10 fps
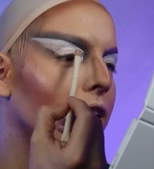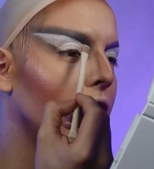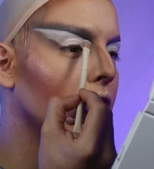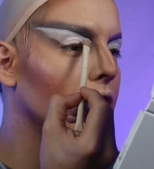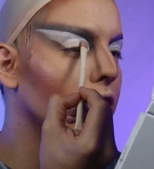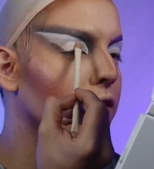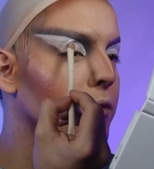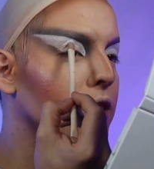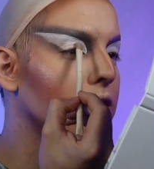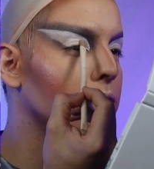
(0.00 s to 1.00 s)
I love
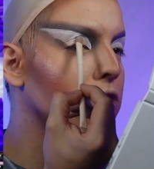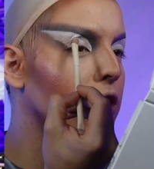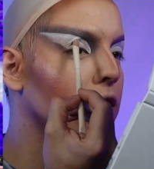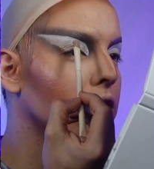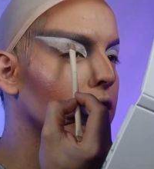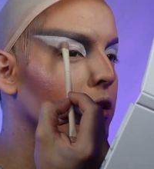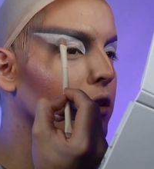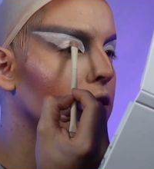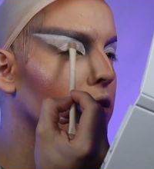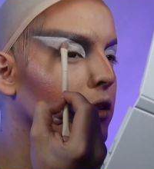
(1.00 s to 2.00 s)
me some
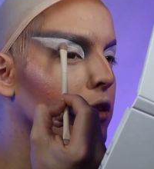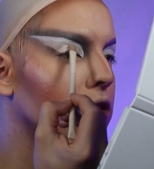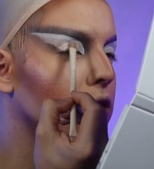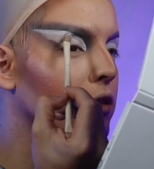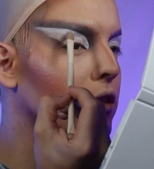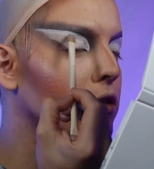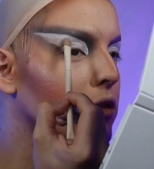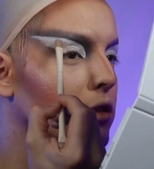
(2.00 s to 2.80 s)
chocolate, and she looked